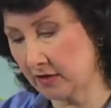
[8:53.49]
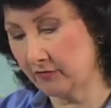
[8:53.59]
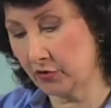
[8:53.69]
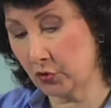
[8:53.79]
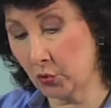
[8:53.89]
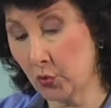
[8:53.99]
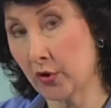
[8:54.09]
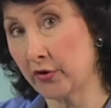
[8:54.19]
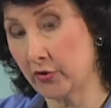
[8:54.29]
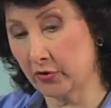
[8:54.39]
of the
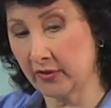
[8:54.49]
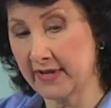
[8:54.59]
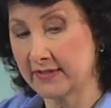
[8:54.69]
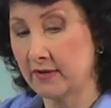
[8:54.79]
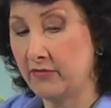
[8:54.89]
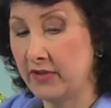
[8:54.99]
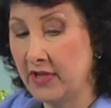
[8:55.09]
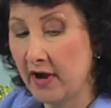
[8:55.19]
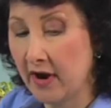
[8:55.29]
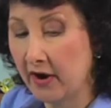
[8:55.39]
cord or less of the
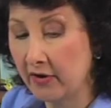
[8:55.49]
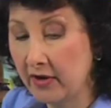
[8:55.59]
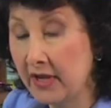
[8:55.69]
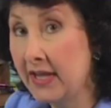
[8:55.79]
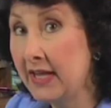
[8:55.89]
yarn.